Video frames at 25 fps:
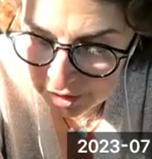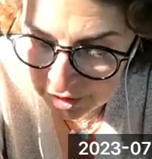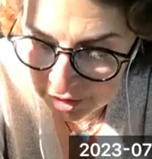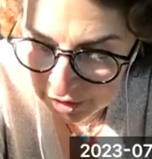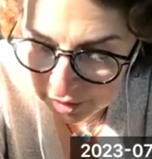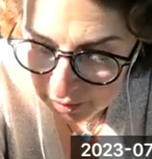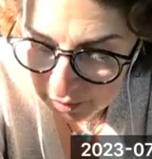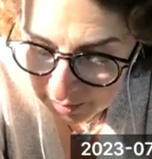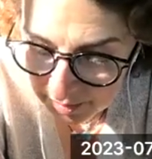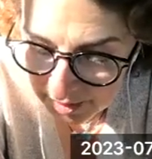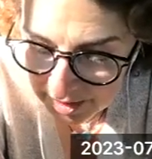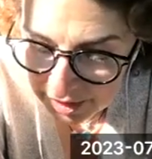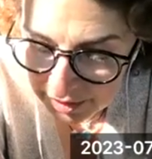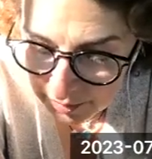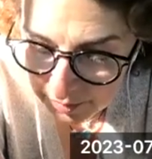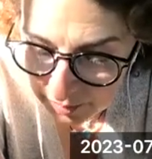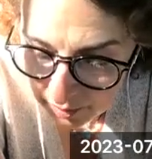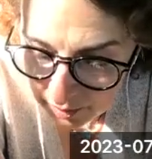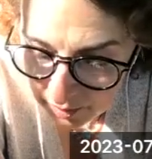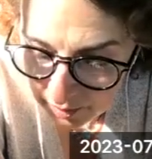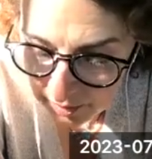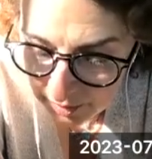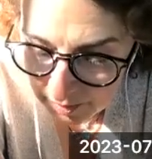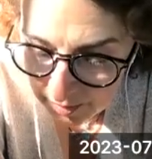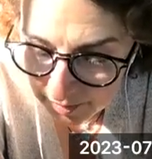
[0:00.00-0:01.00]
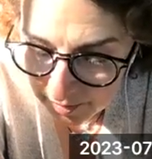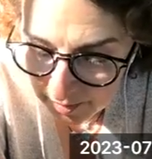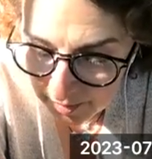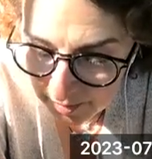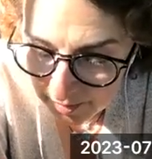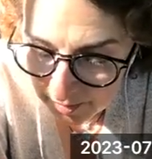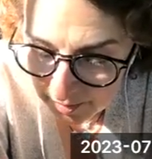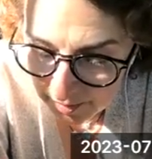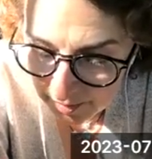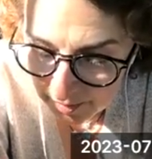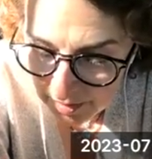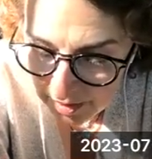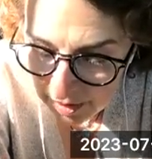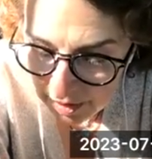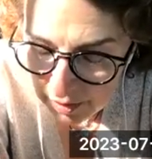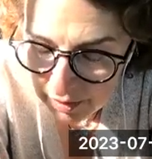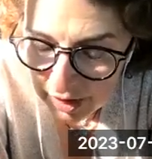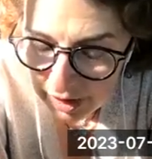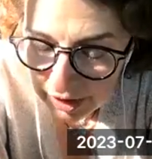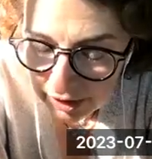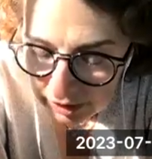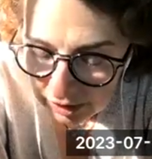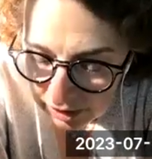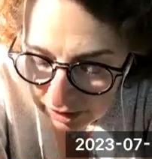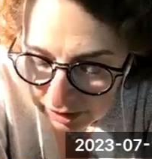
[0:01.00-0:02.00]
so much more. You
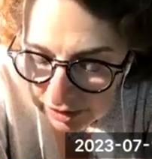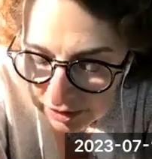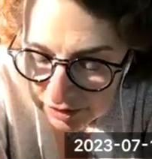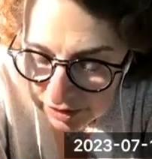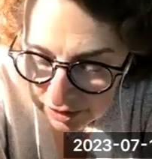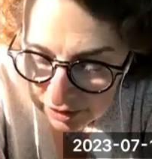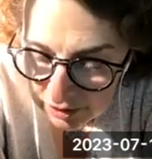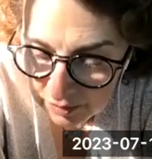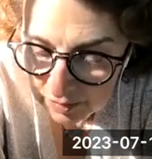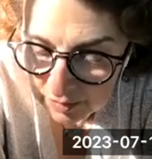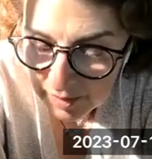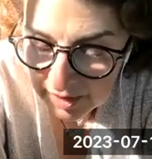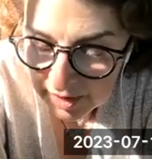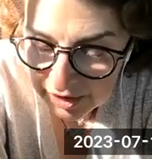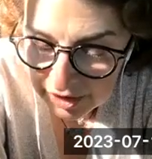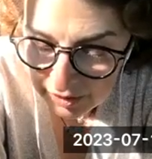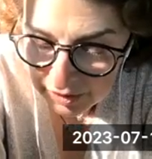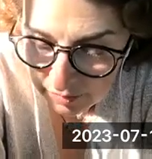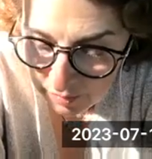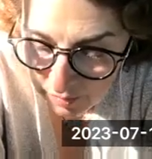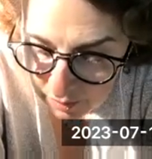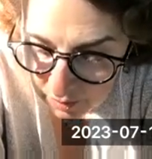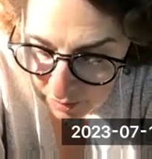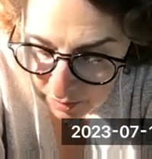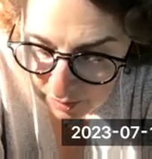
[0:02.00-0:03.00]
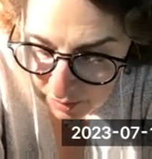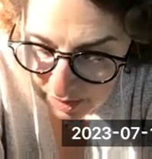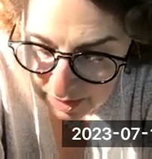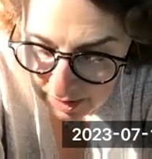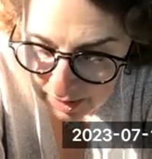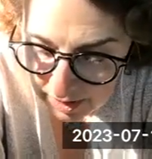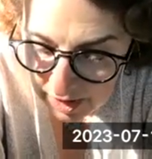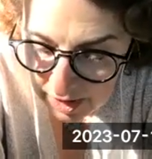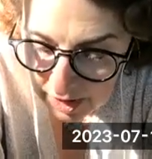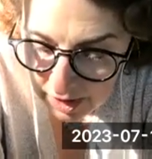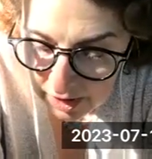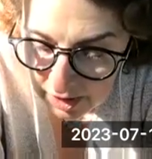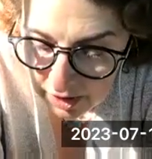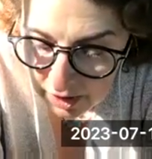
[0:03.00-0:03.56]
can learn so much more